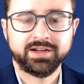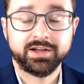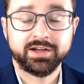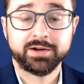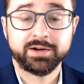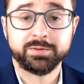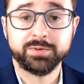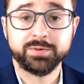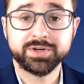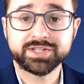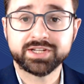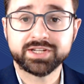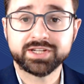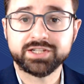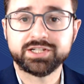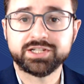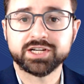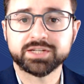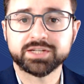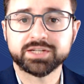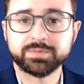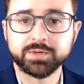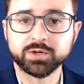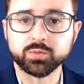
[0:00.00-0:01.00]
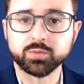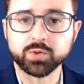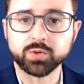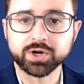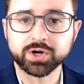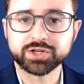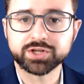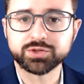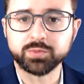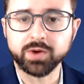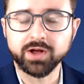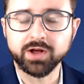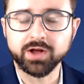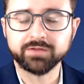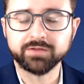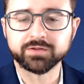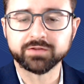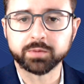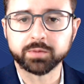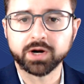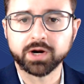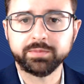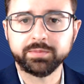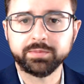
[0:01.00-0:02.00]
Risk adjustment works well for
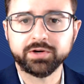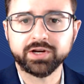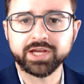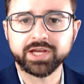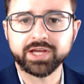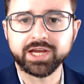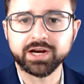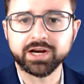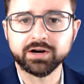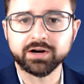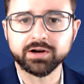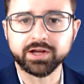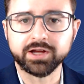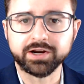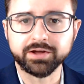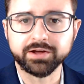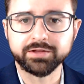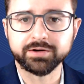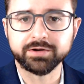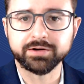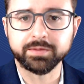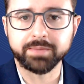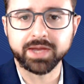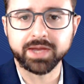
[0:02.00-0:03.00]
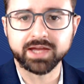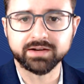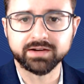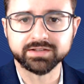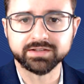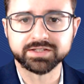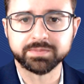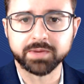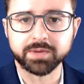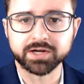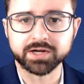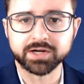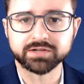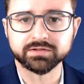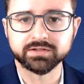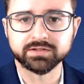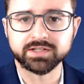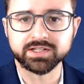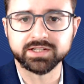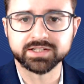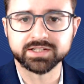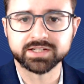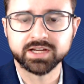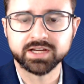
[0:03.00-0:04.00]
primary care and other impaneled
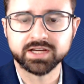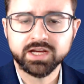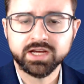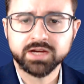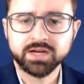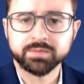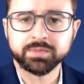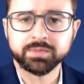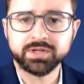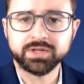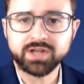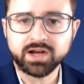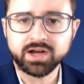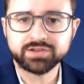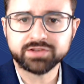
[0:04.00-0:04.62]
specialties, but not so